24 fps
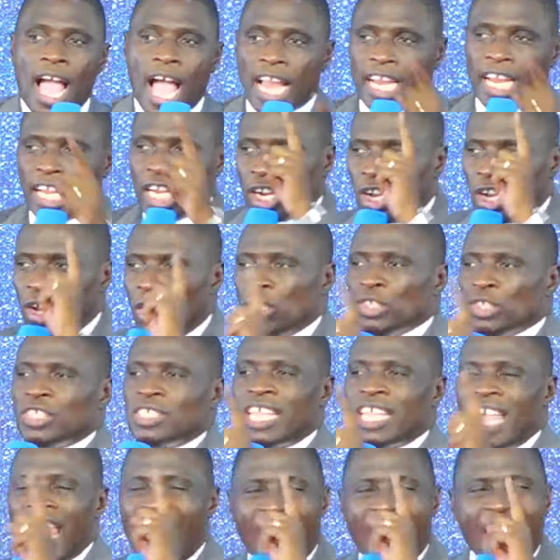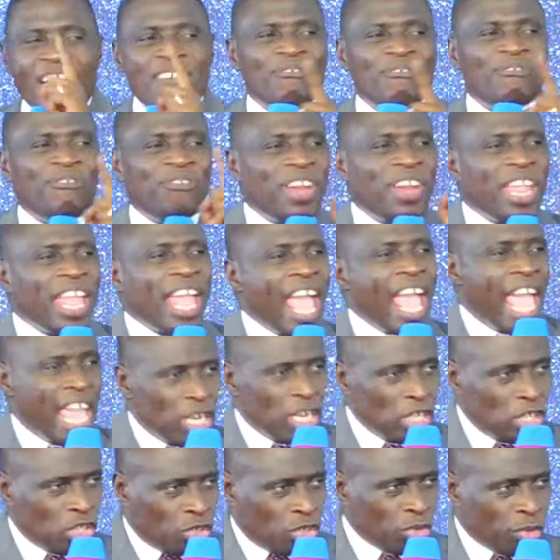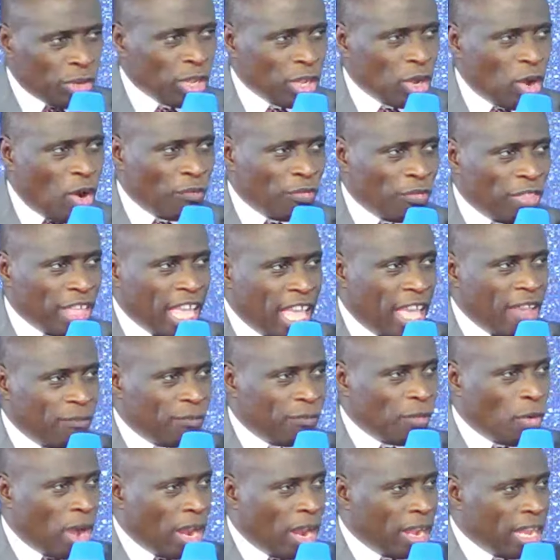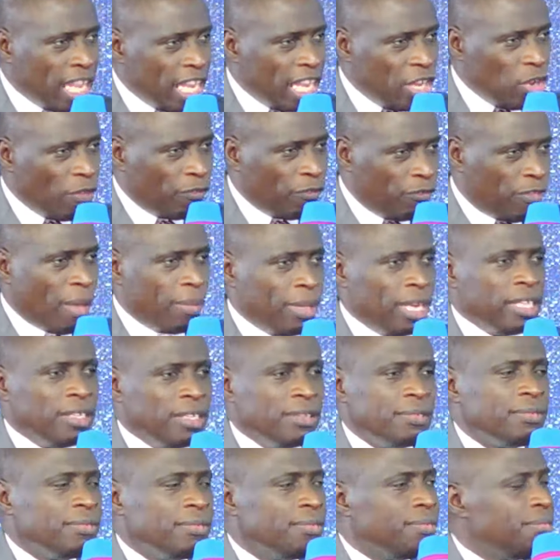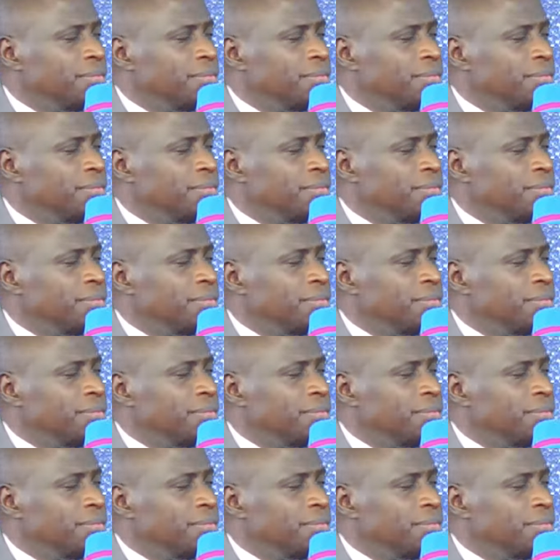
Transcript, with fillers: close every entry of the everyone in your family. You